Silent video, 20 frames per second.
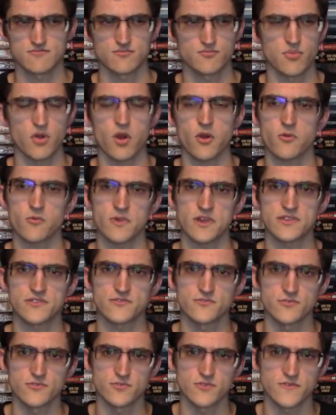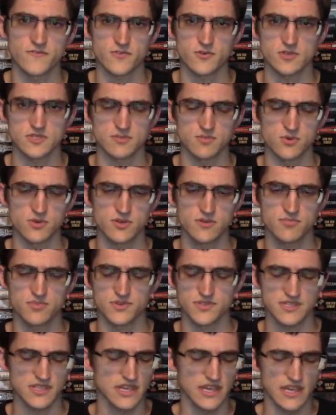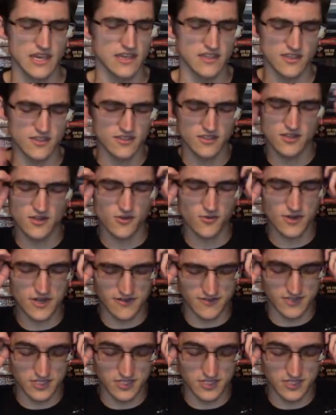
partway through the first book, but, you know, whatever.